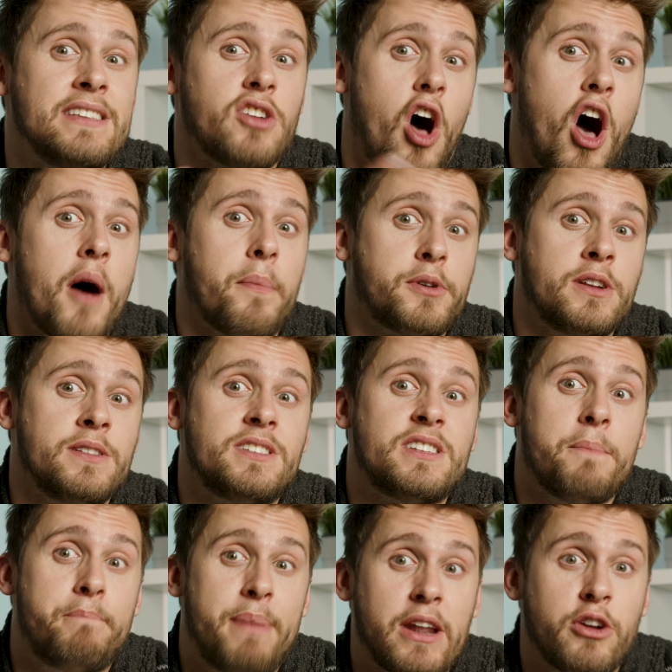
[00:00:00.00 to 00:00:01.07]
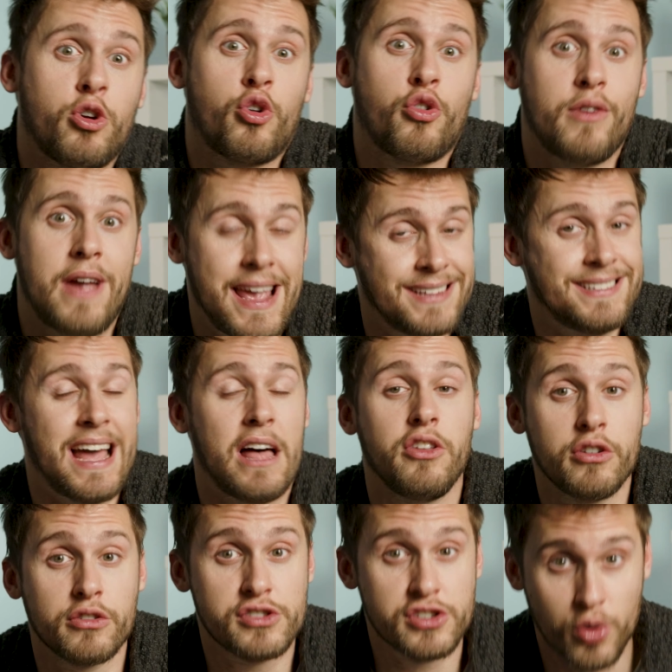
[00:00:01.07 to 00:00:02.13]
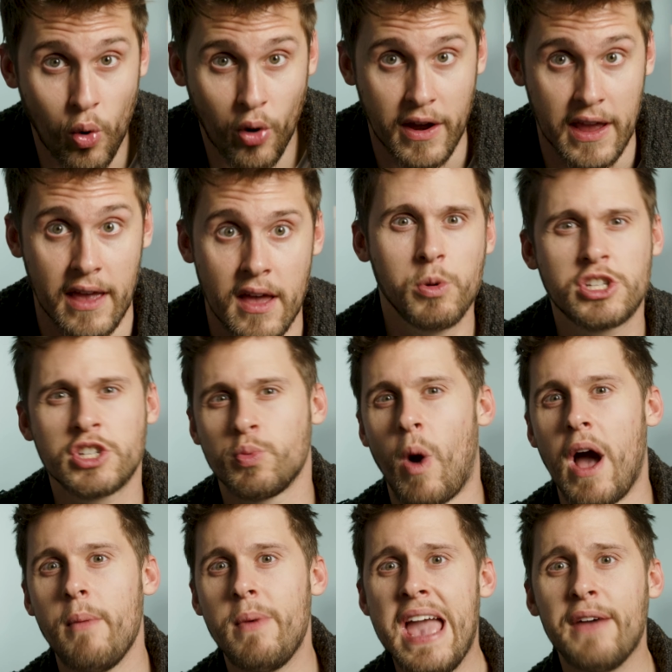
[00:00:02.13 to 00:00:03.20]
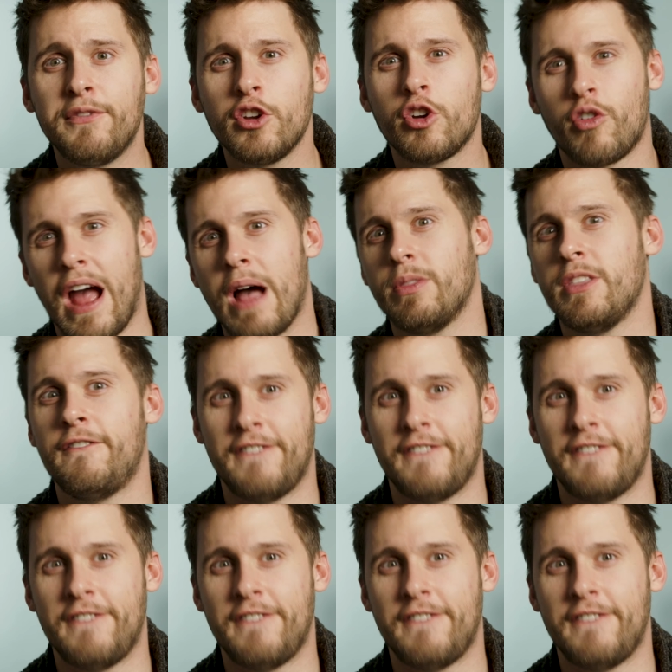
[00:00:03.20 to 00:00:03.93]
these options to better create and tell your story, which is why we have to crown the